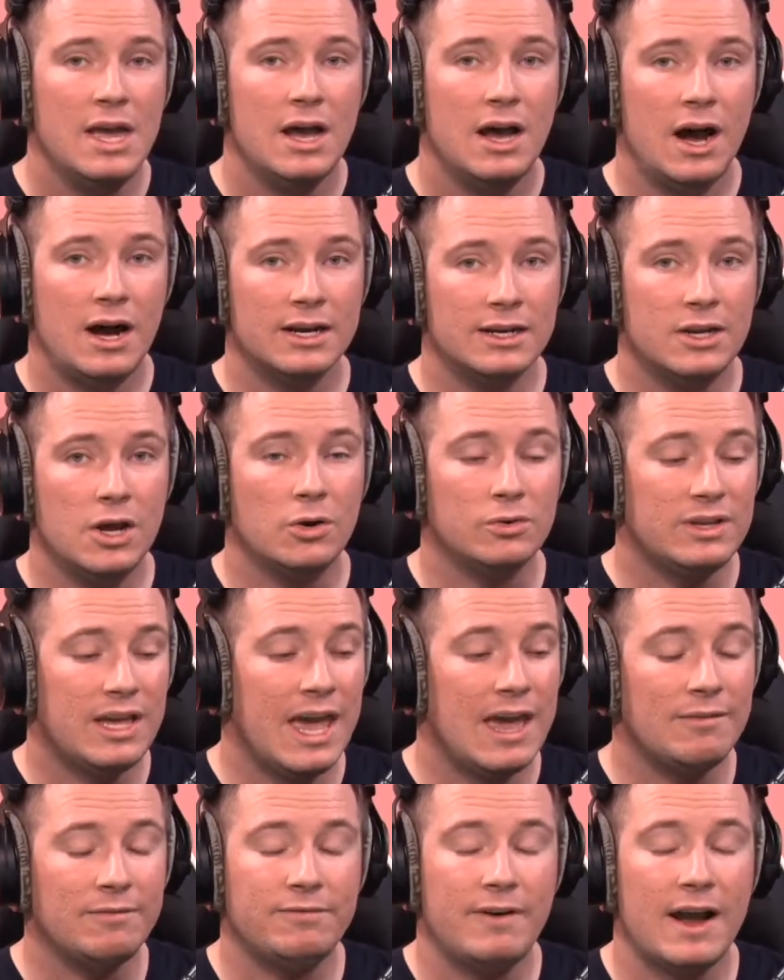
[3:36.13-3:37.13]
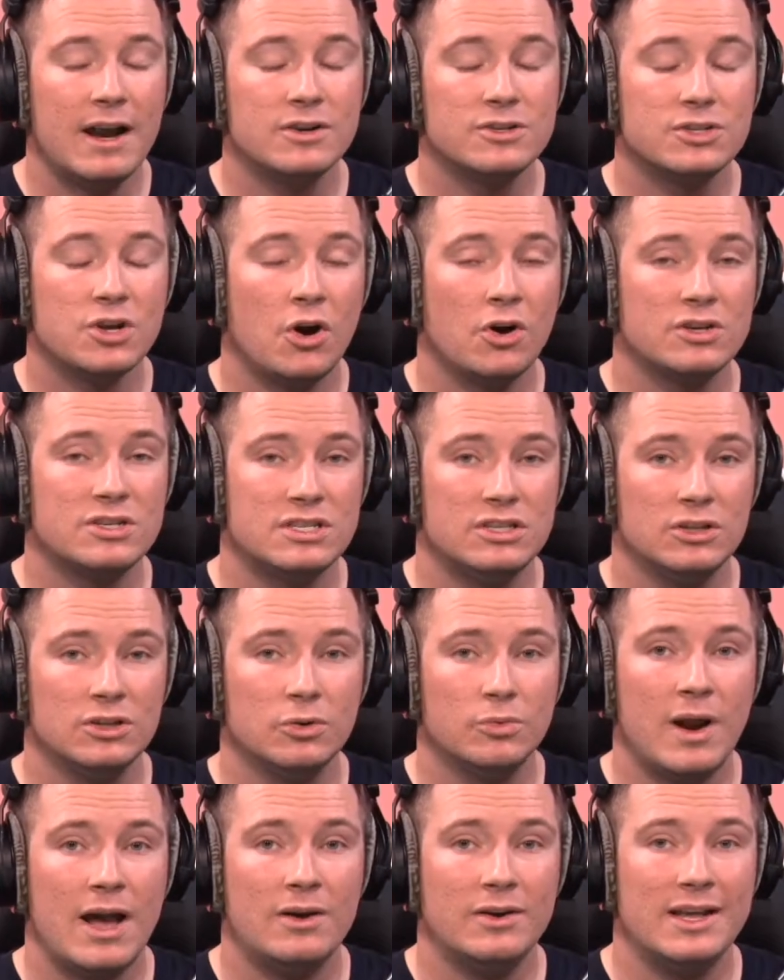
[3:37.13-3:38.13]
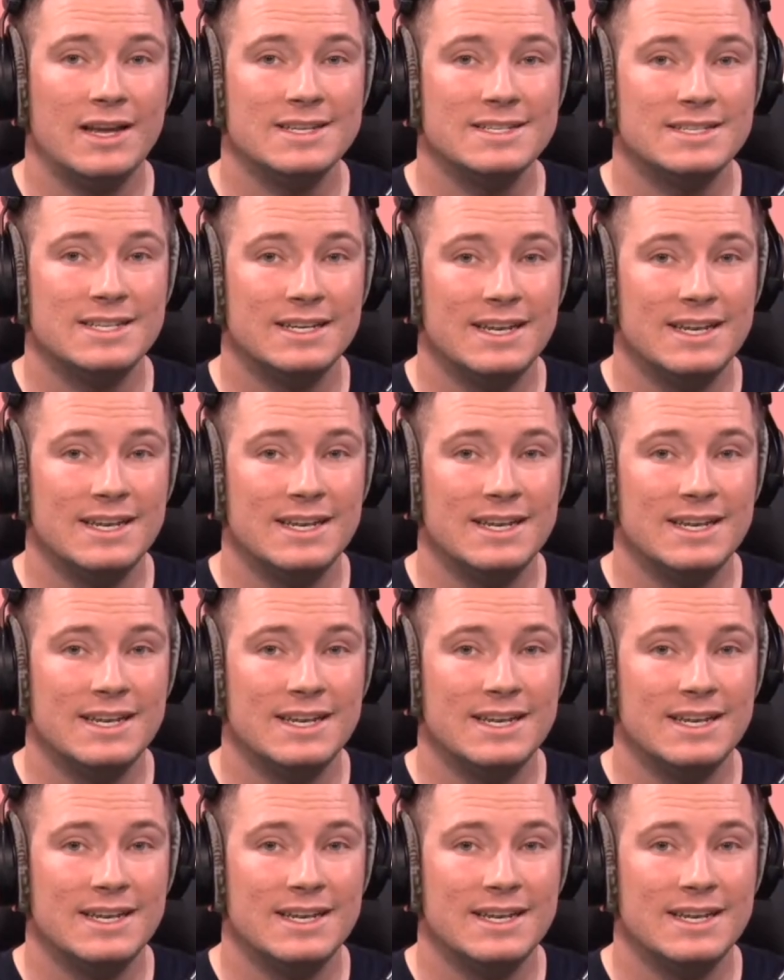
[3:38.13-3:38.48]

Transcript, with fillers: on a note, campfires are still around as